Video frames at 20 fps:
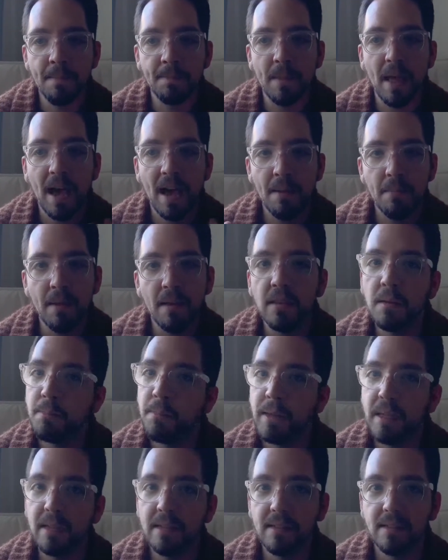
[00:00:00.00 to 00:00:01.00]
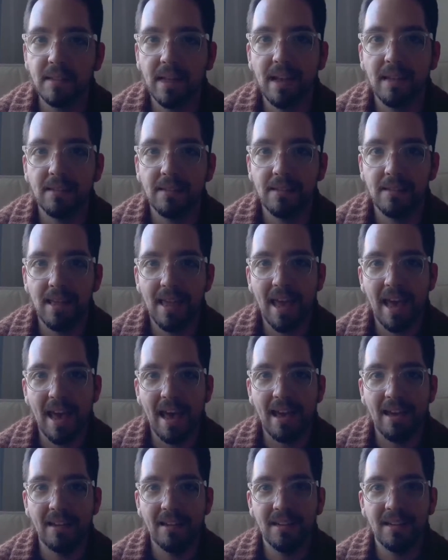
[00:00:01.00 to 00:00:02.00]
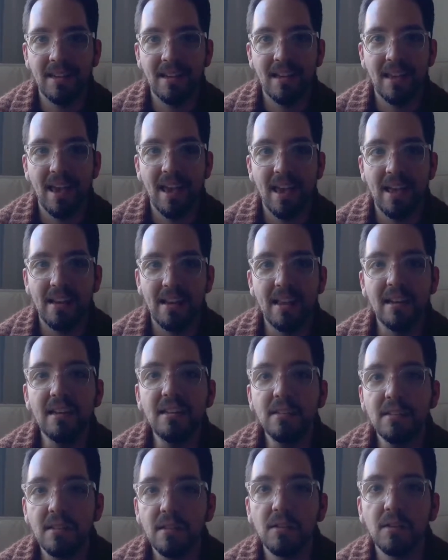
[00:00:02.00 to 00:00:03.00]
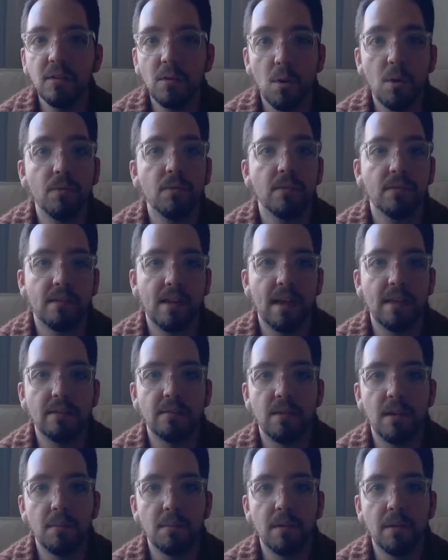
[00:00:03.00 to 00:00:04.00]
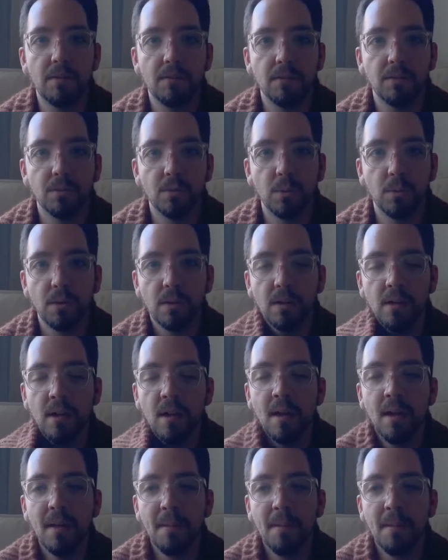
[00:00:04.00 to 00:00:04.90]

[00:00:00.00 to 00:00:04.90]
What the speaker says: I made the biggest size that they had, and it is a little oversized on me for sure.